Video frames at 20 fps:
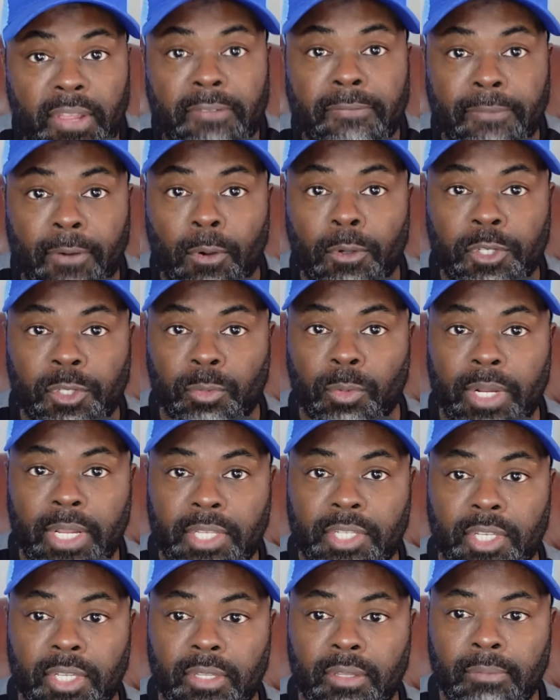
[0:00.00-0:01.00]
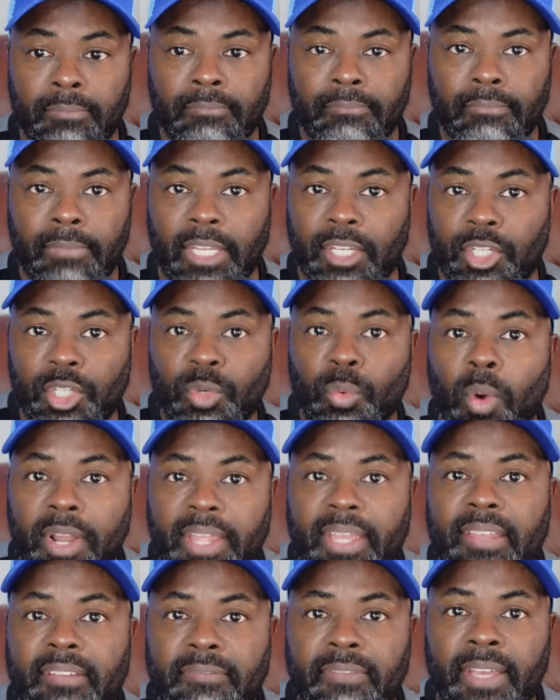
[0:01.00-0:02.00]
first reason that you want
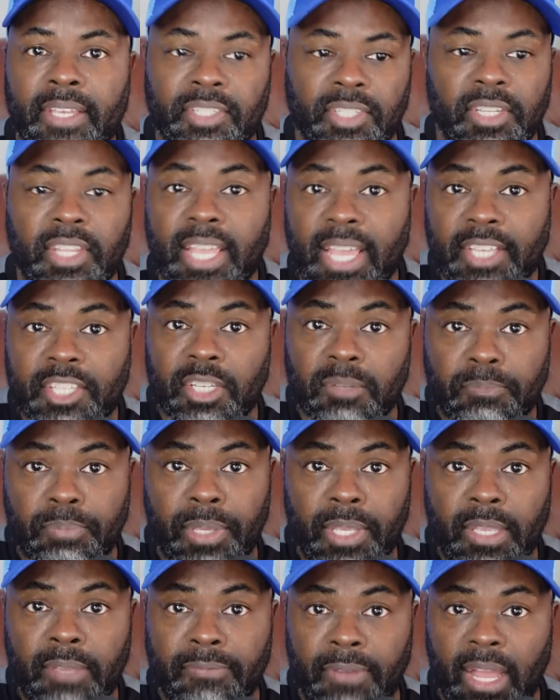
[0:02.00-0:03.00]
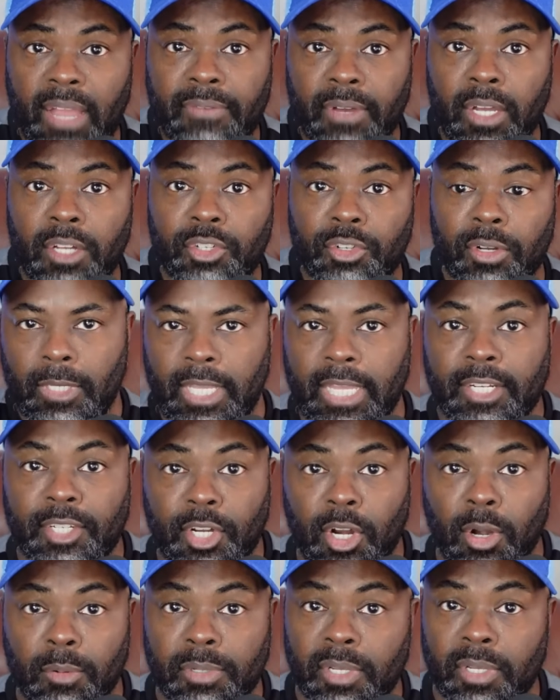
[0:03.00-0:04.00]
to invest in the S&P 500 in
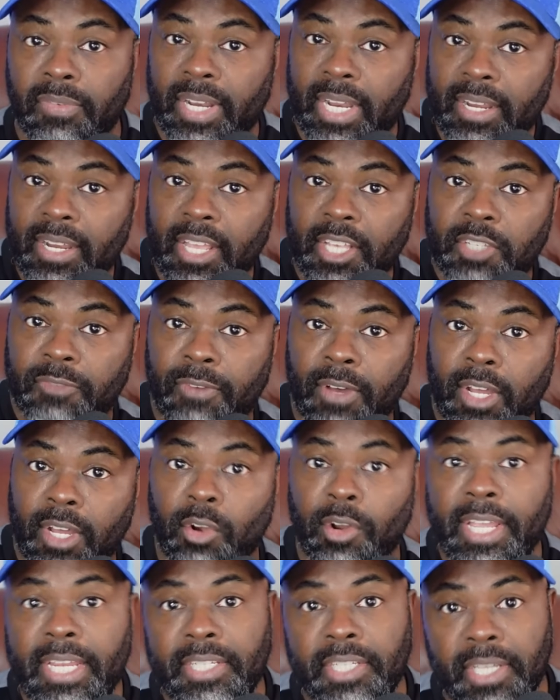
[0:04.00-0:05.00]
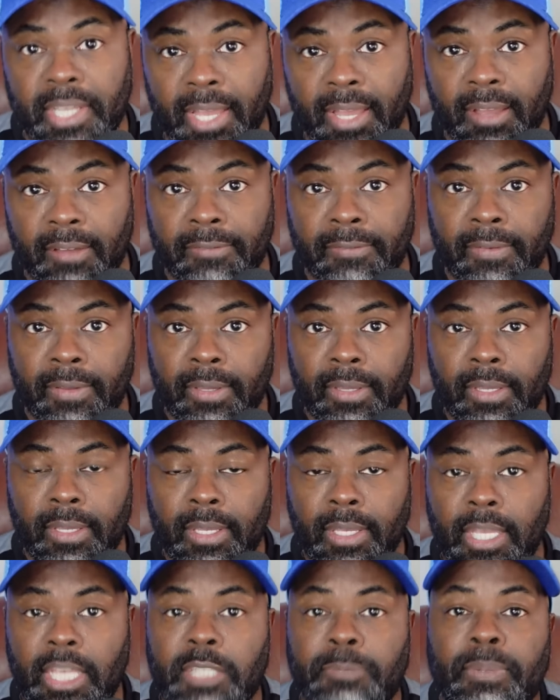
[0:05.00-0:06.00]
terms of an index fund or ETF
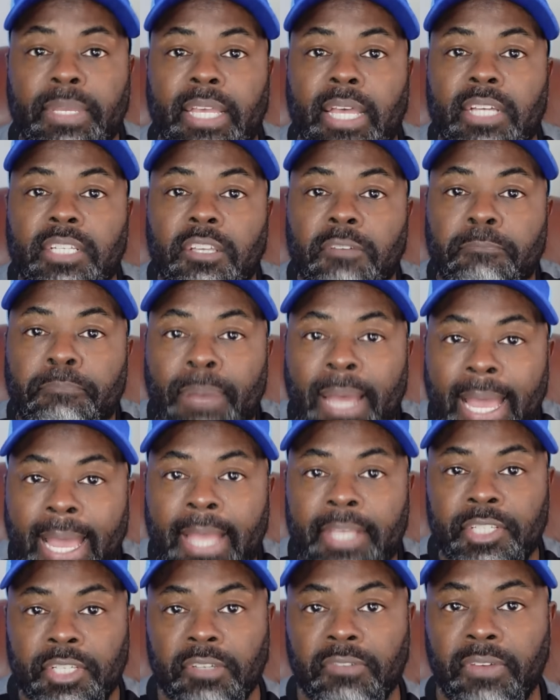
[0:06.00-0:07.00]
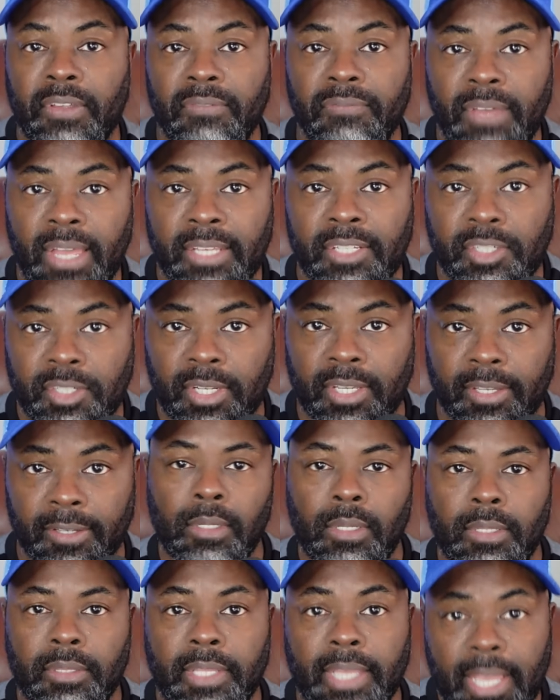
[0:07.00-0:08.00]
is because of passive investing.
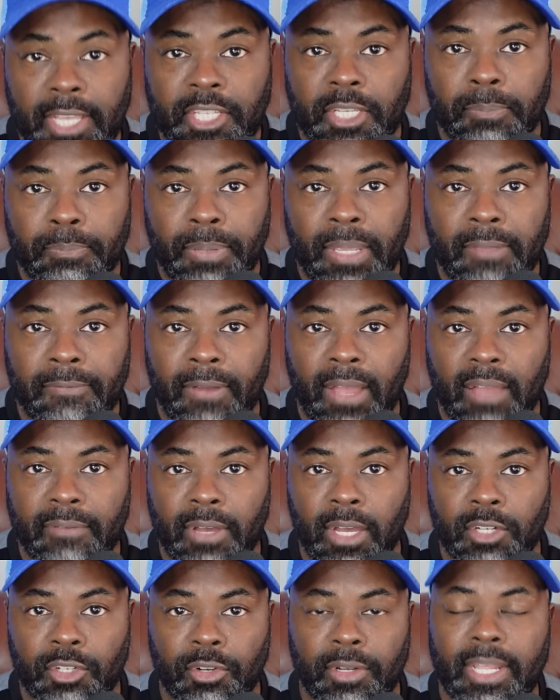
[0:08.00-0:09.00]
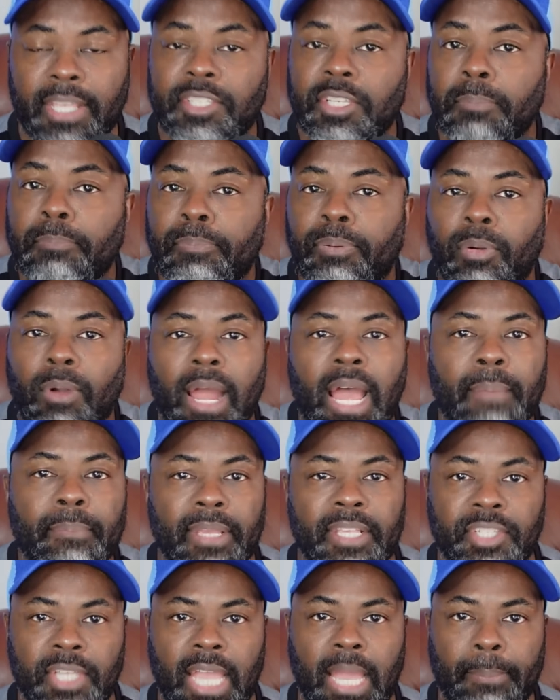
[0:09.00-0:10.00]
The S&P 500 is a prime
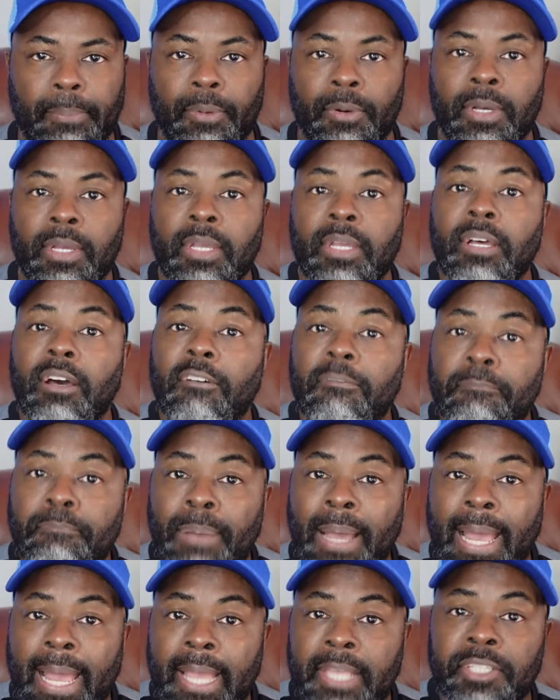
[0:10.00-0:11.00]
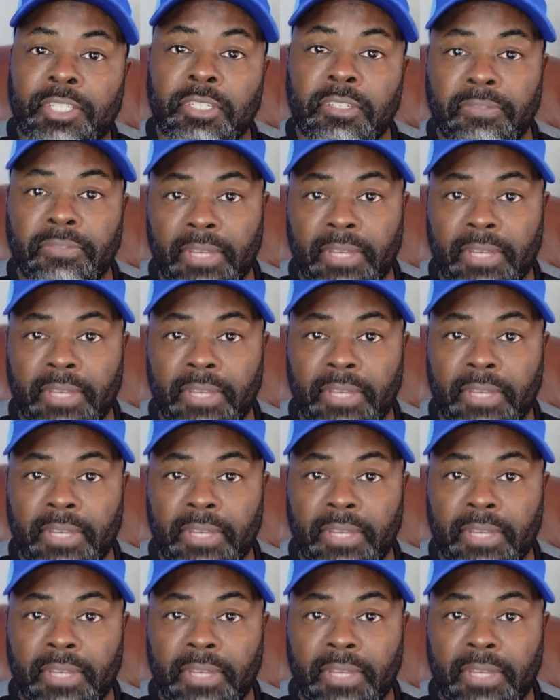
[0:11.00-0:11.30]
example of passive